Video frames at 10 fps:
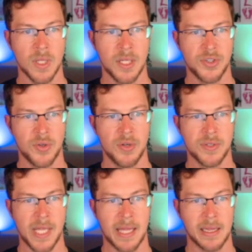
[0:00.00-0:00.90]
And so
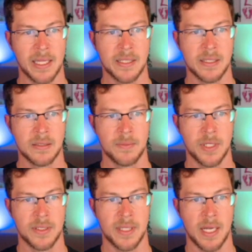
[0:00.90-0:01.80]
here's athleticism,
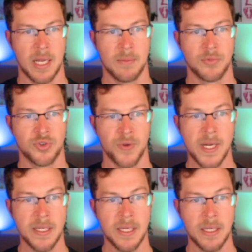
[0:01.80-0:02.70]
and say I am
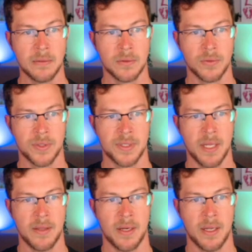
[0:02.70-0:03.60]
trained in it, or
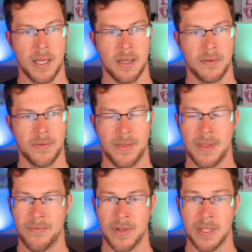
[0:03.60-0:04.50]
say that I have,
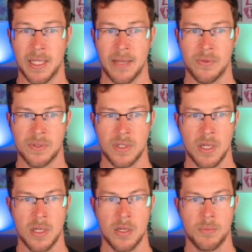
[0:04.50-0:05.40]
I forget the levels,
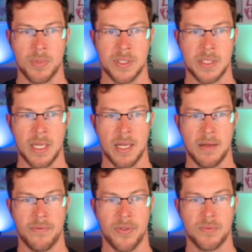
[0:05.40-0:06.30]
but say I
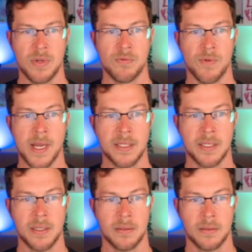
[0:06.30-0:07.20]
have 3 ranks
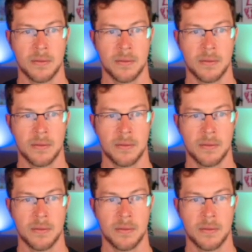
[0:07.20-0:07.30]
in it,